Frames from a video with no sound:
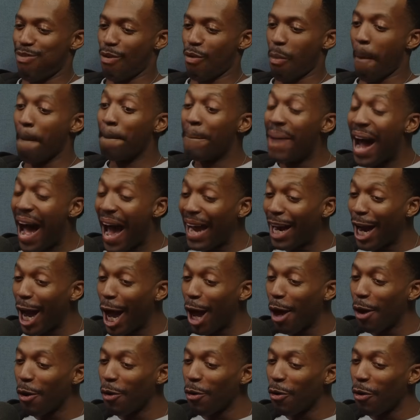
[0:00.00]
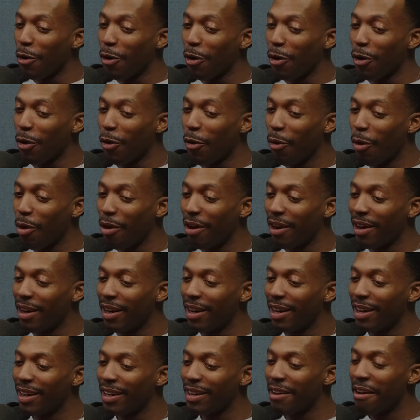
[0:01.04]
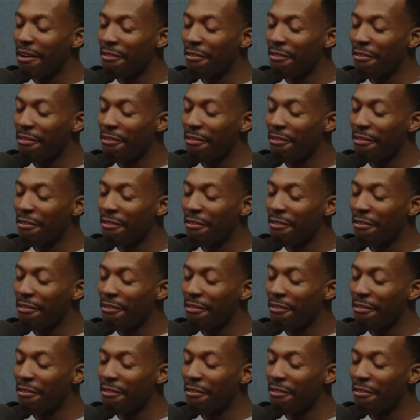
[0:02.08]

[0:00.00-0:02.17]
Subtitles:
Motto or